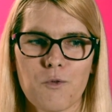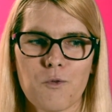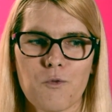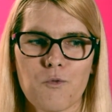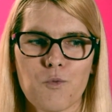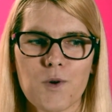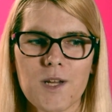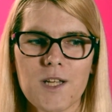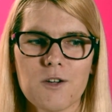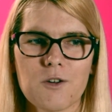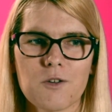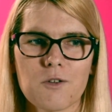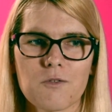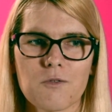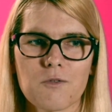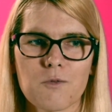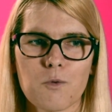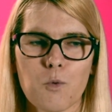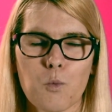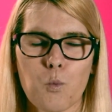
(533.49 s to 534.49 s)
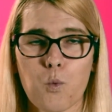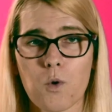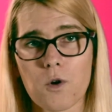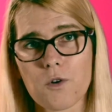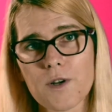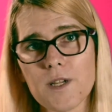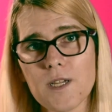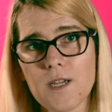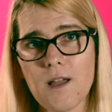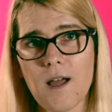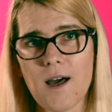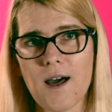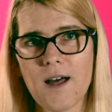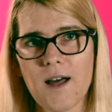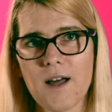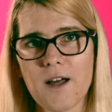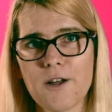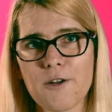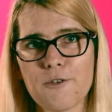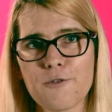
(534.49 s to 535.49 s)
real worry
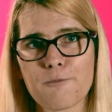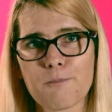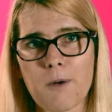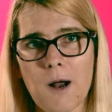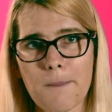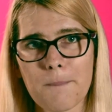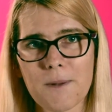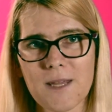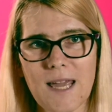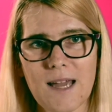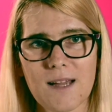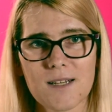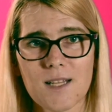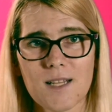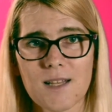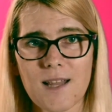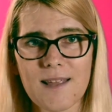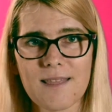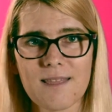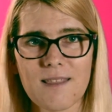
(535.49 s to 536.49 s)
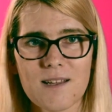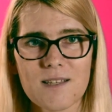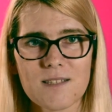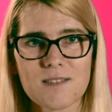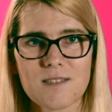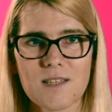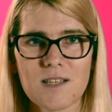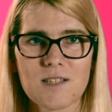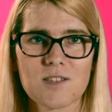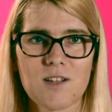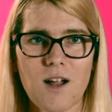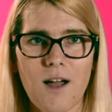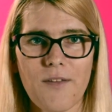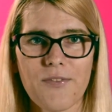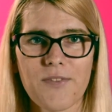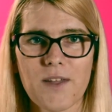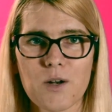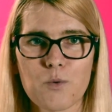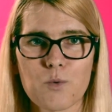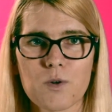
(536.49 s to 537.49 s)
of propaganda like this is not
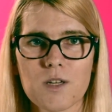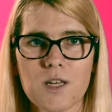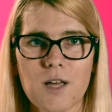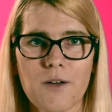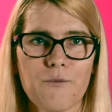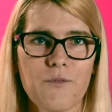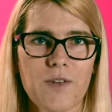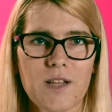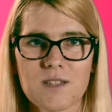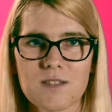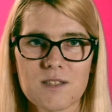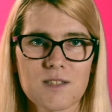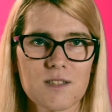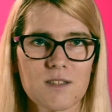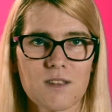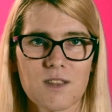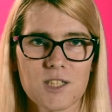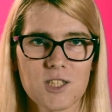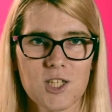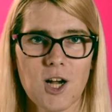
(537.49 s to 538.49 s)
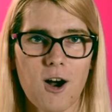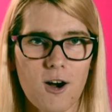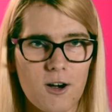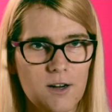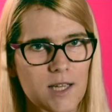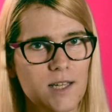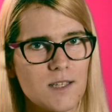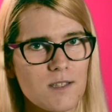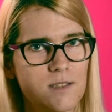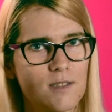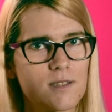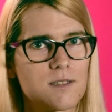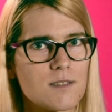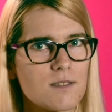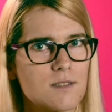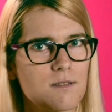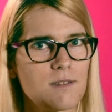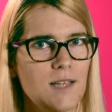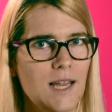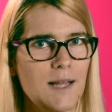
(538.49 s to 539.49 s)
that it will convince the
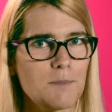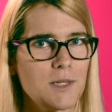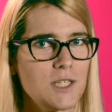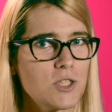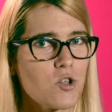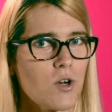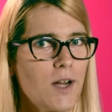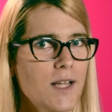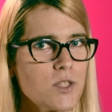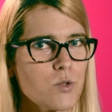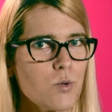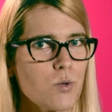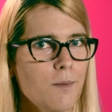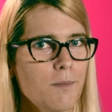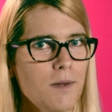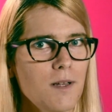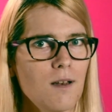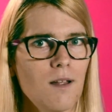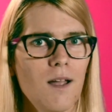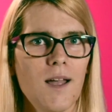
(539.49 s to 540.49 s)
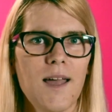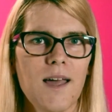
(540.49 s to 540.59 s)
targets, namely trans women,